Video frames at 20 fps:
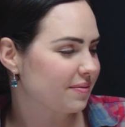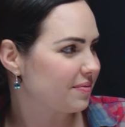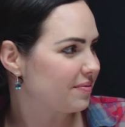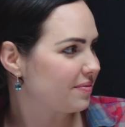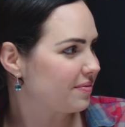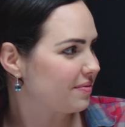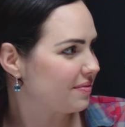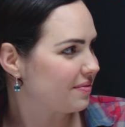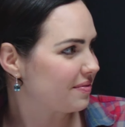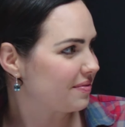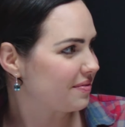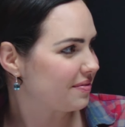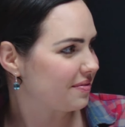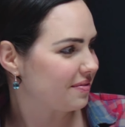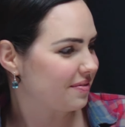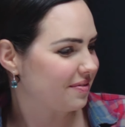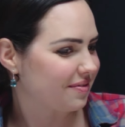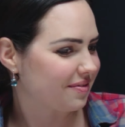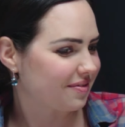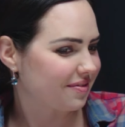
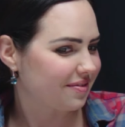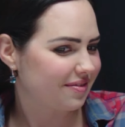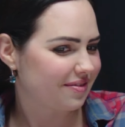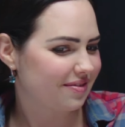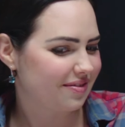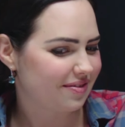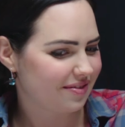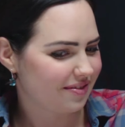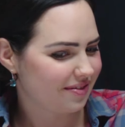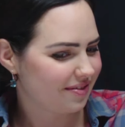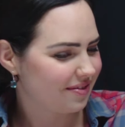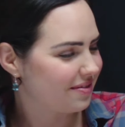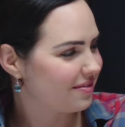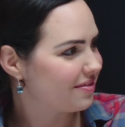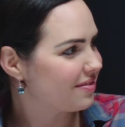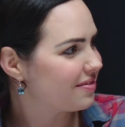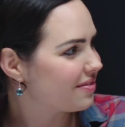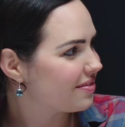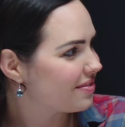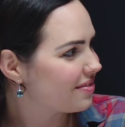
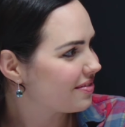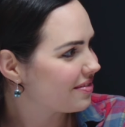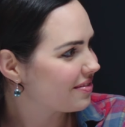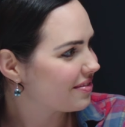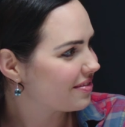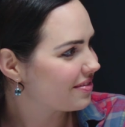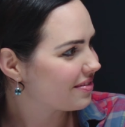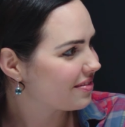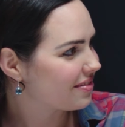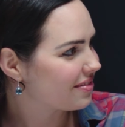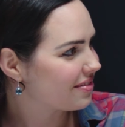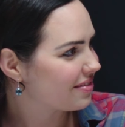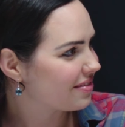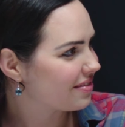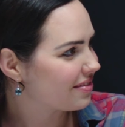This person isn't speaking.